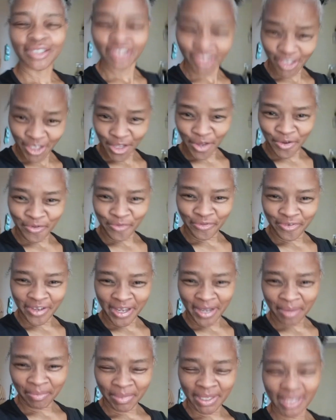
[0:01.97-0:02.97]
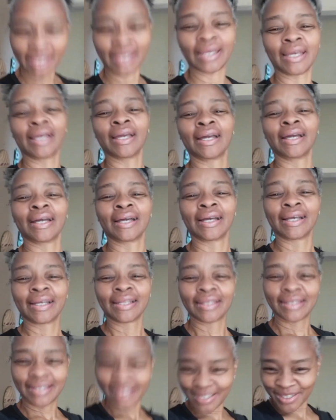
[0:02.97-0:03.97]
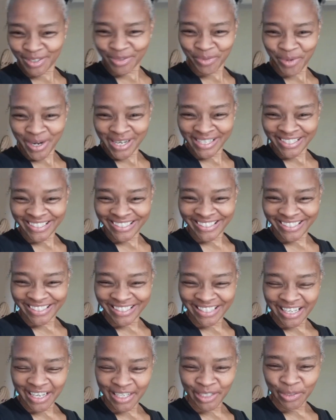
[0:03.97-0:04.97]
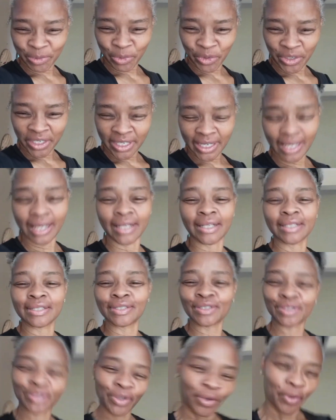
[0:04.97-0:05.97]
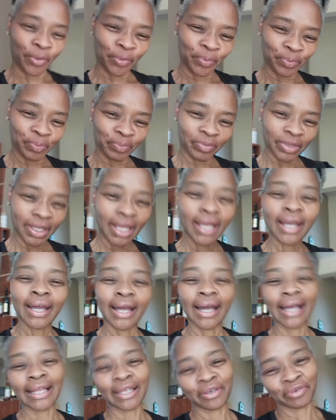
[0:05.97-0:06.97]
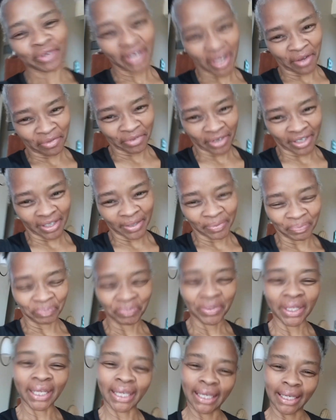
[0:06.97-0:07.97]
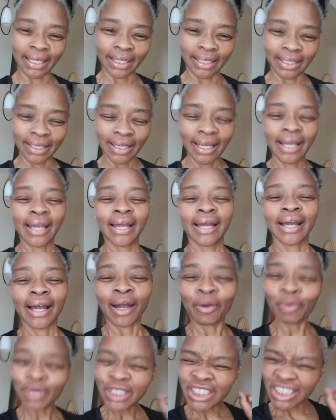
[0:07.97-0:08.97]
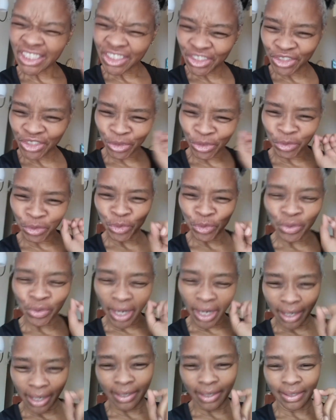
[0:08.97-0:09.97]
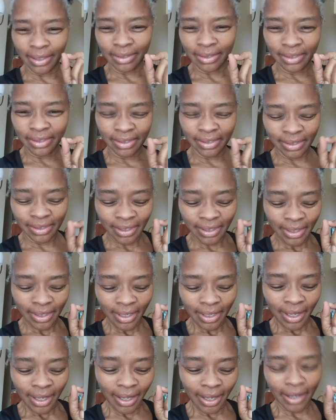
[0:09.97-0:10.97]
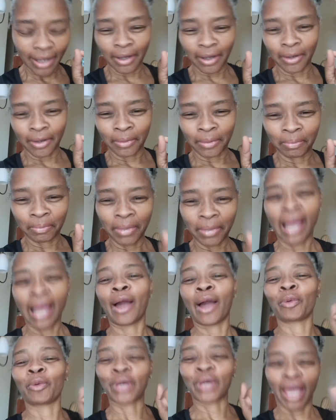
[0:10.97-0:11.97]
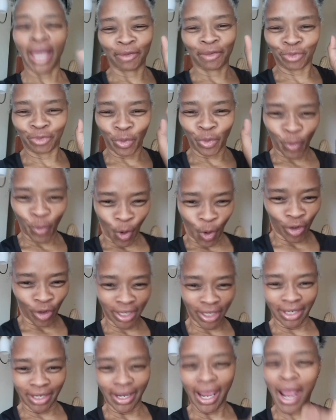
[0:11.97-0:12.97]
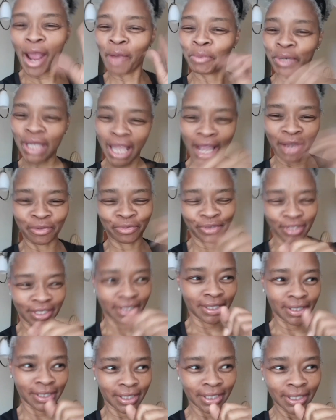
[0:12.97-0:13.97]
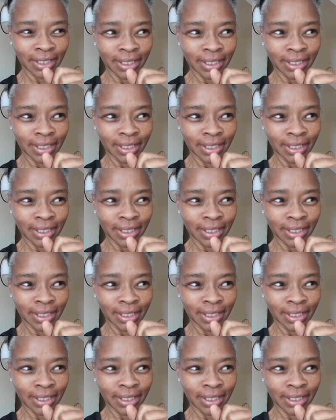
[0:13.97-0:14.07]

Shalom, family. This is Wanda. This is Diaspora Connect. So, I live in Africa, and I wanted to show you guys how we have to walk here, how we have to